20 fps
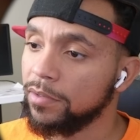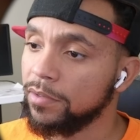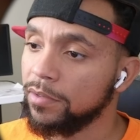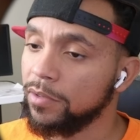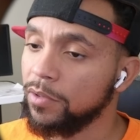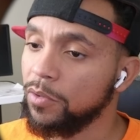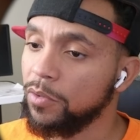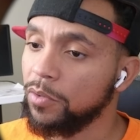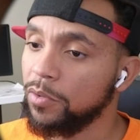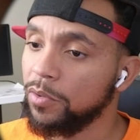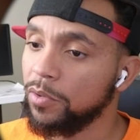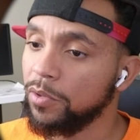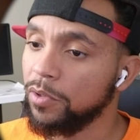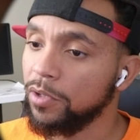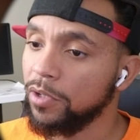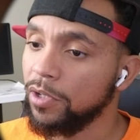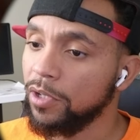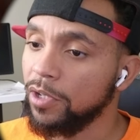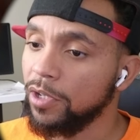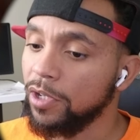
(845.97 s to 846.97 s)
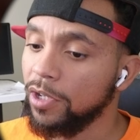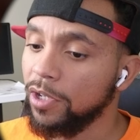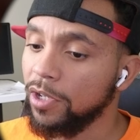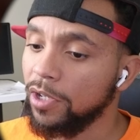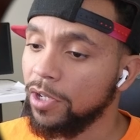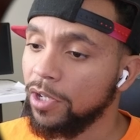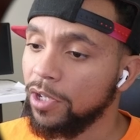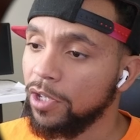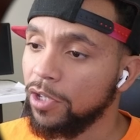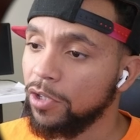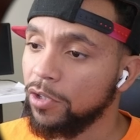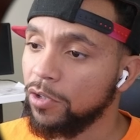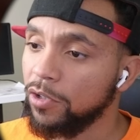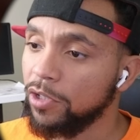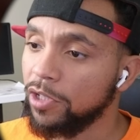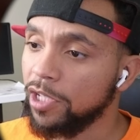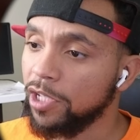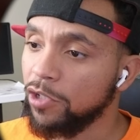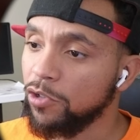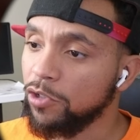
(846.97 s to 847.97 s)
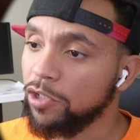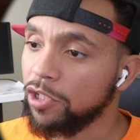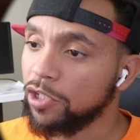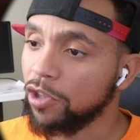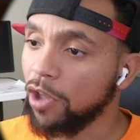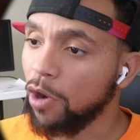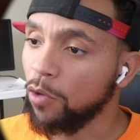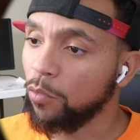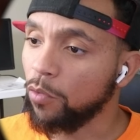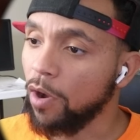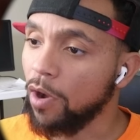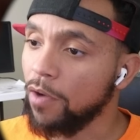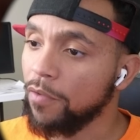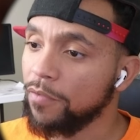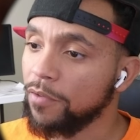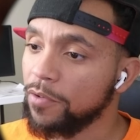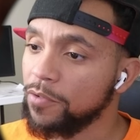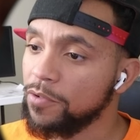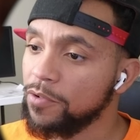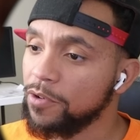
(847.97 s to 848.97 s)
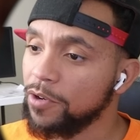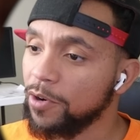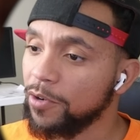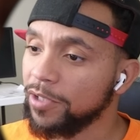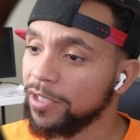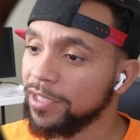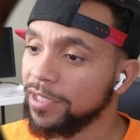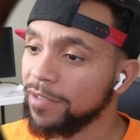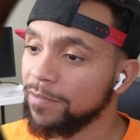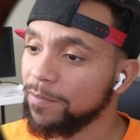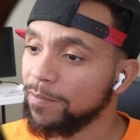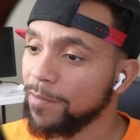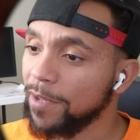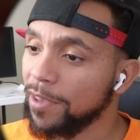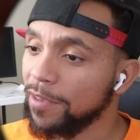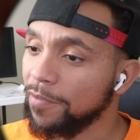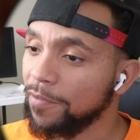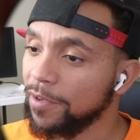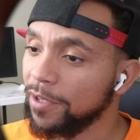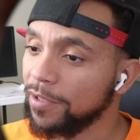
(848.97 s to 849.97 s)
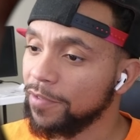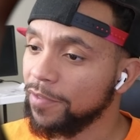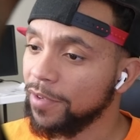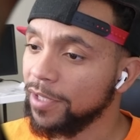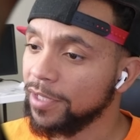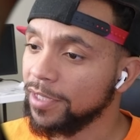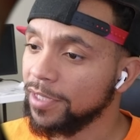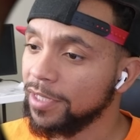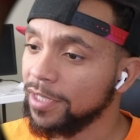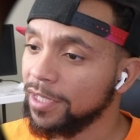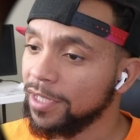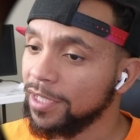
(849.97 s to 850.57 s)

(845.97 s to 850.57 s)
Oof. Did you just throw raw food on this motherfucker's face?